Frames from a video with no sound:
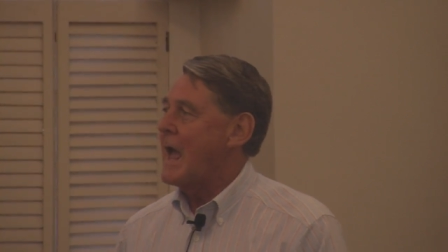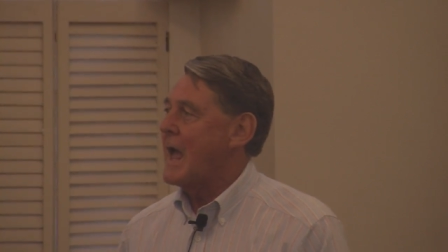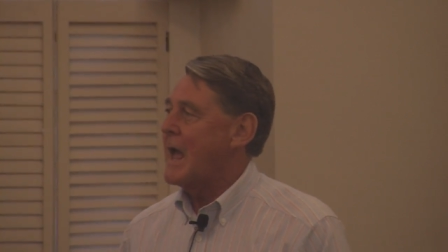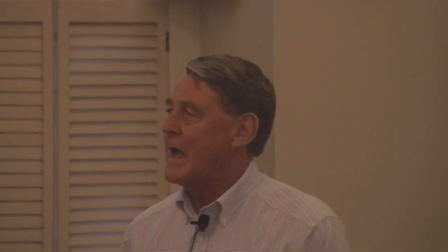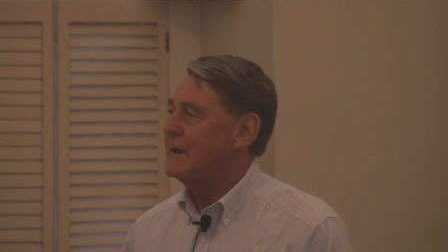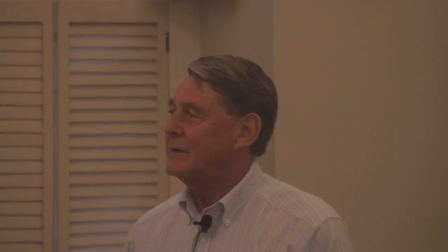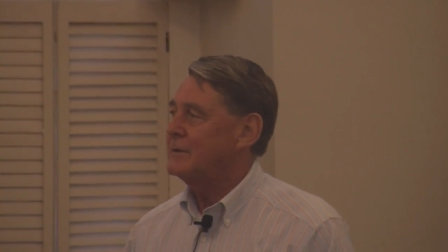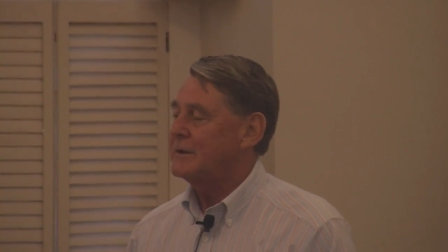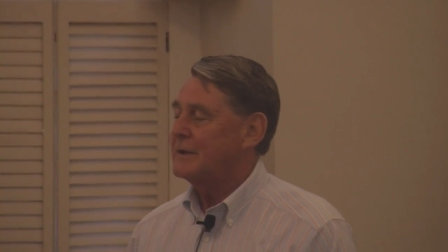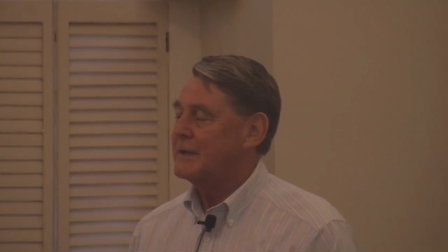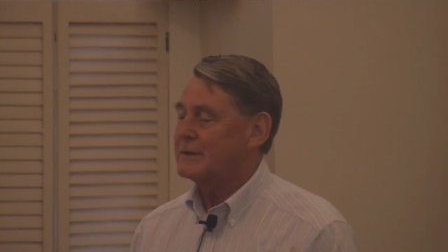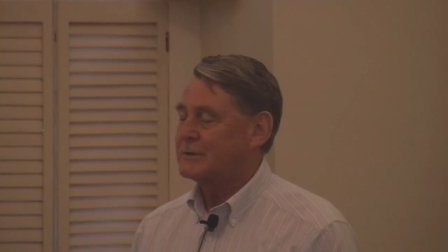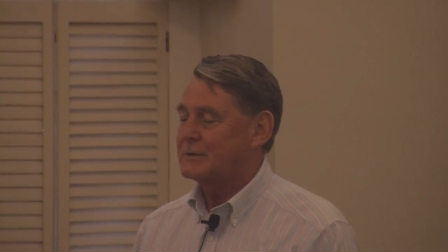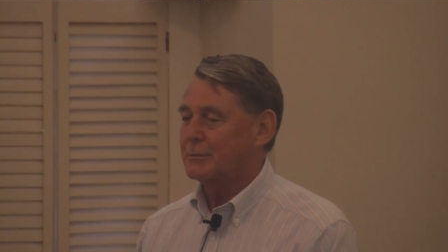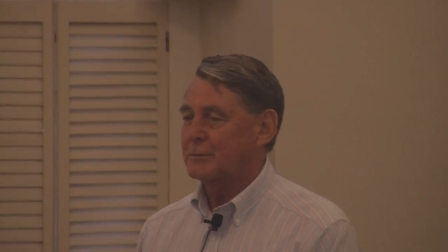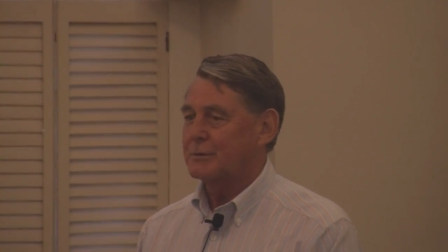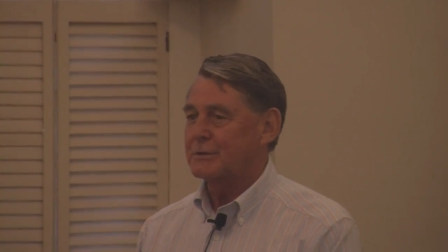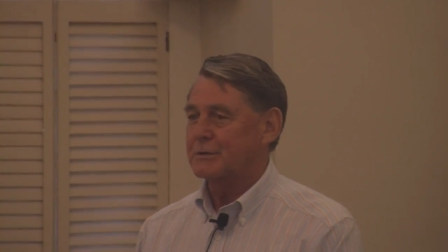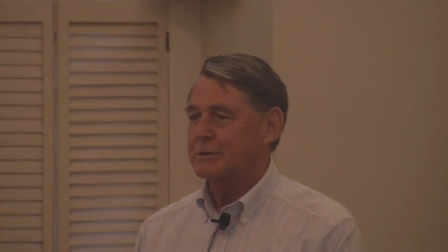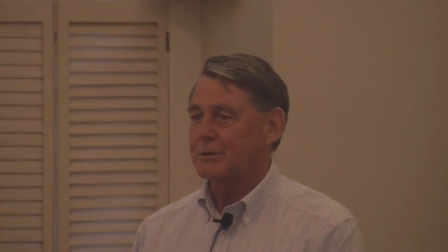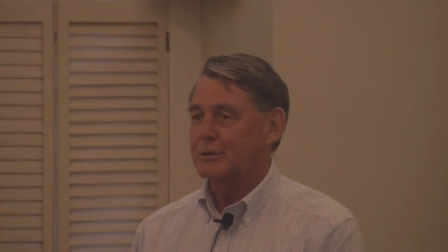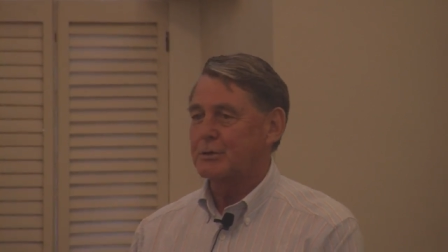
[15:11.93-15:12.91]
And this
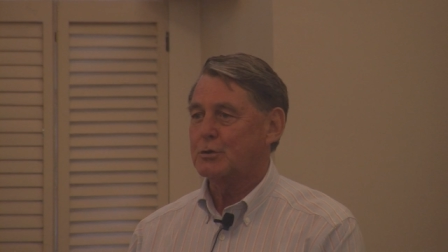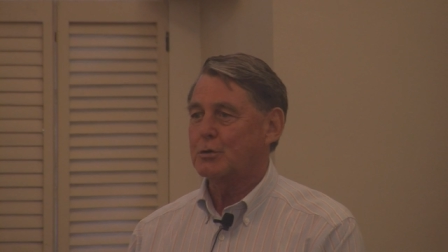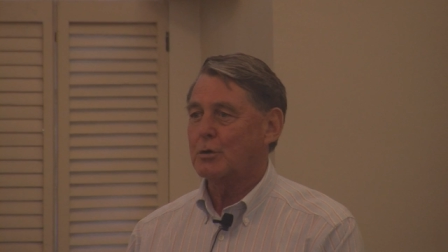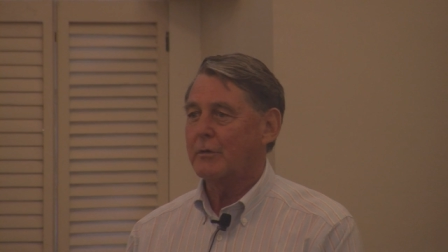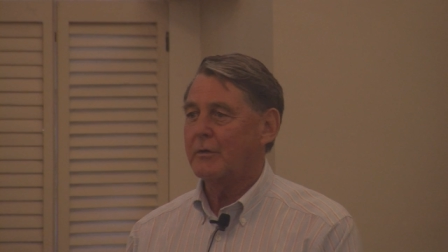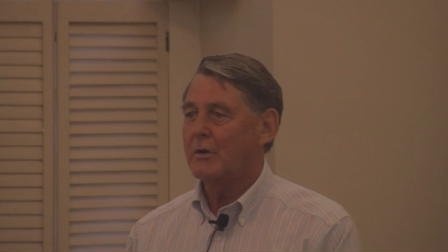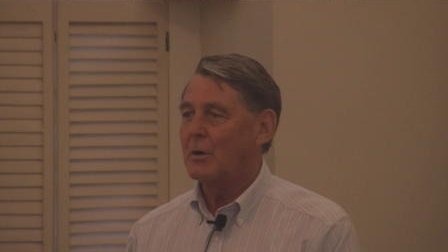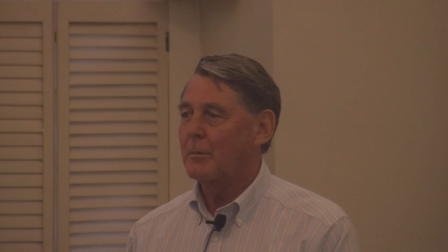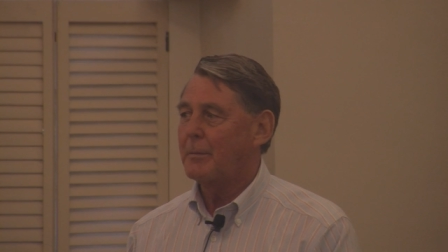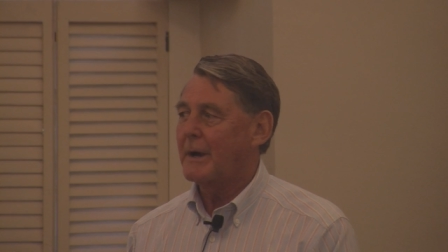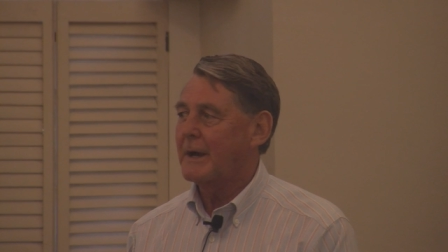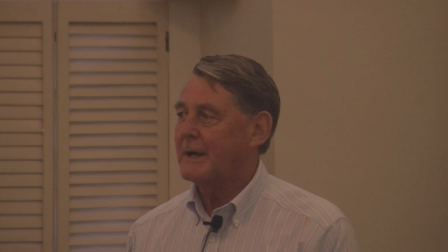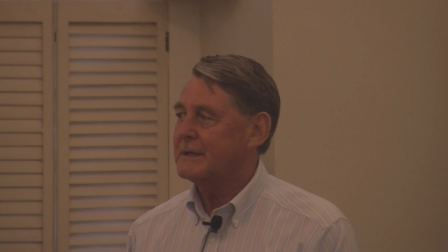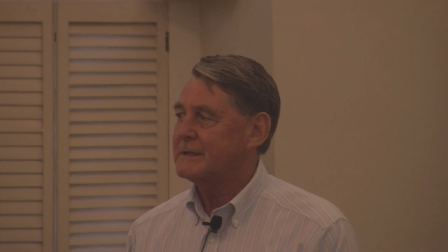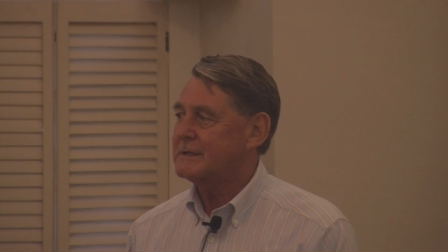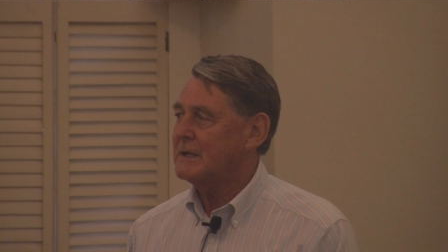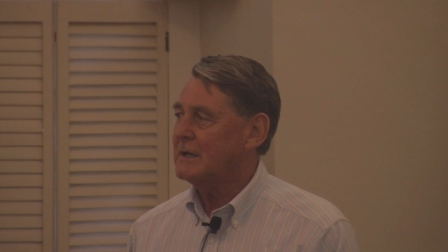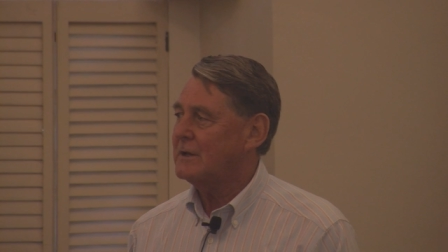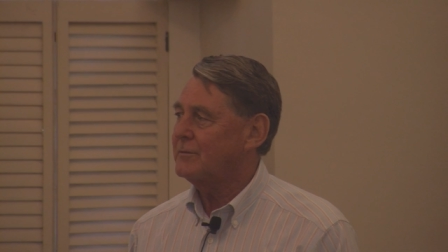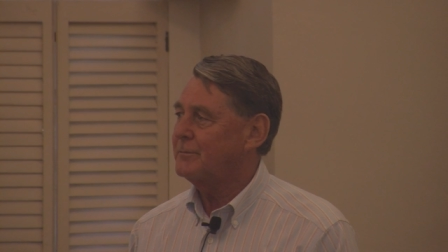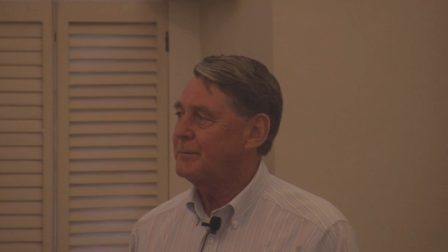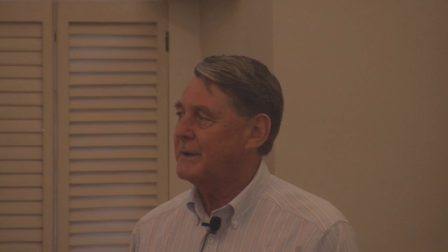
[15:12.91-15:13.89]
which is a story all by
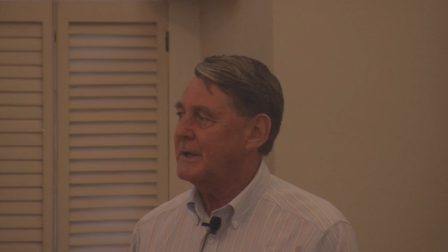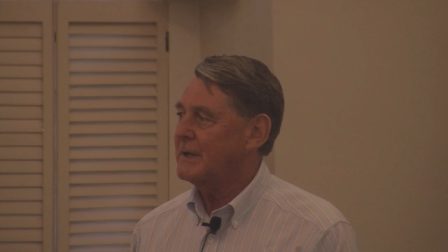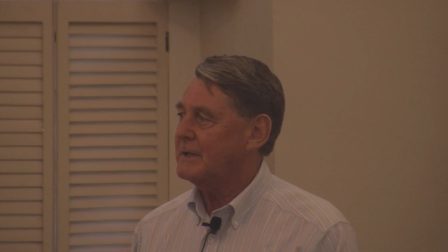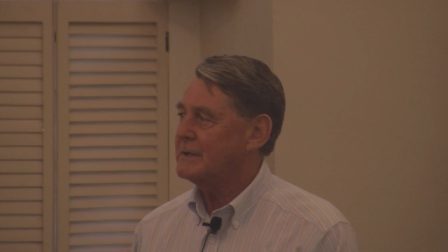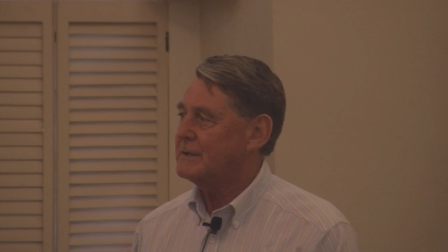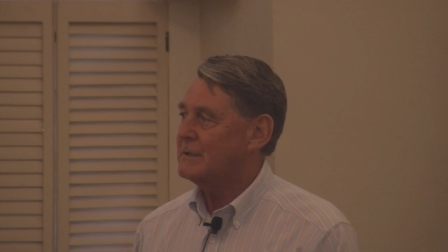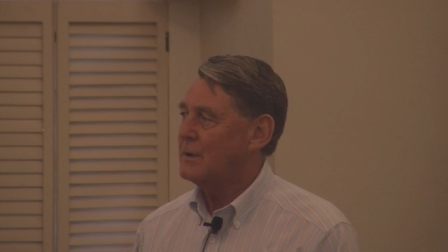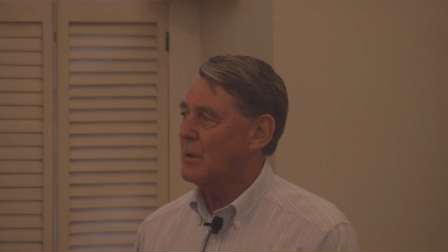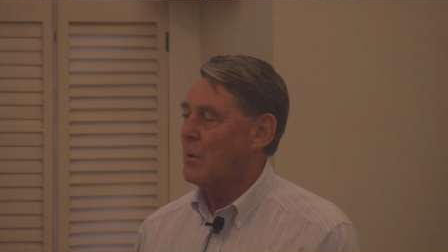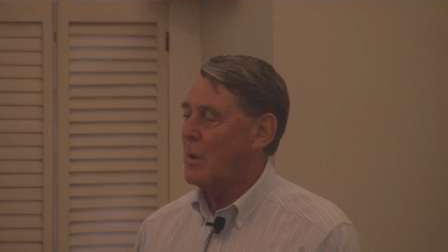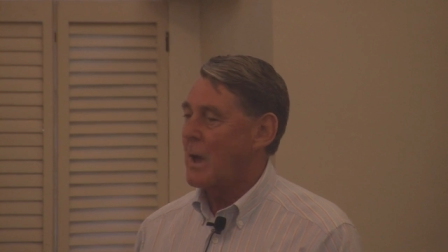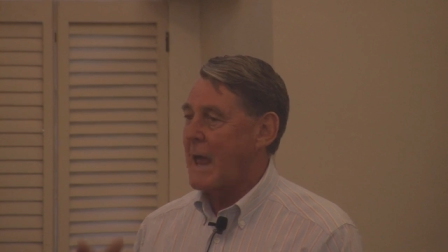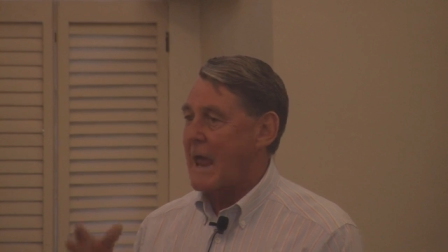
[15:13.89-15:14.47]
itself because